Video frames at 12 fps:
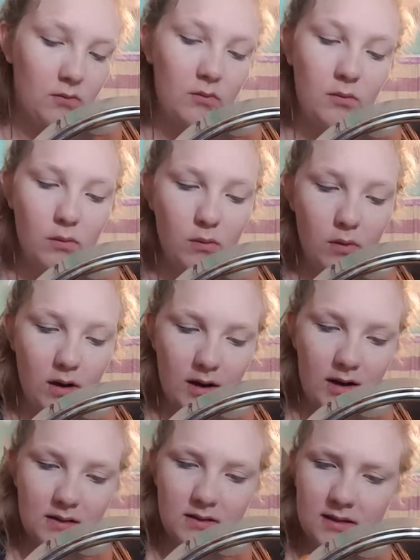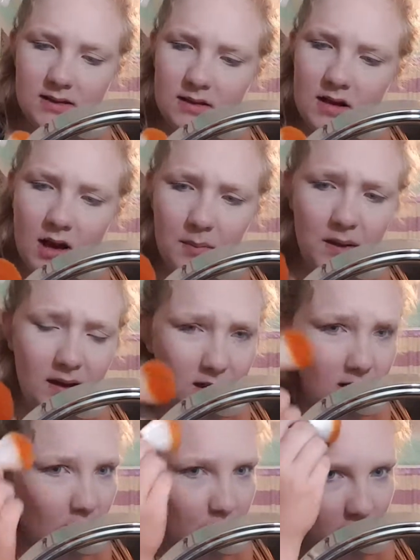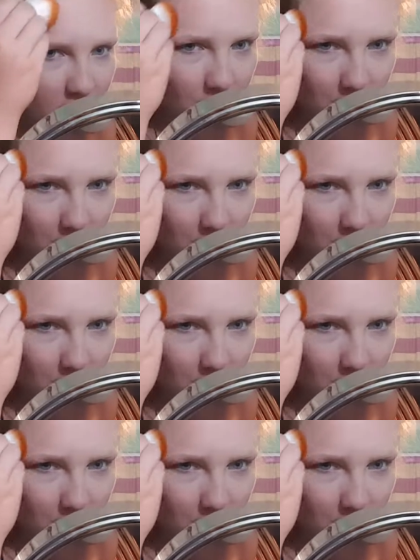works. It's not picking up a lot of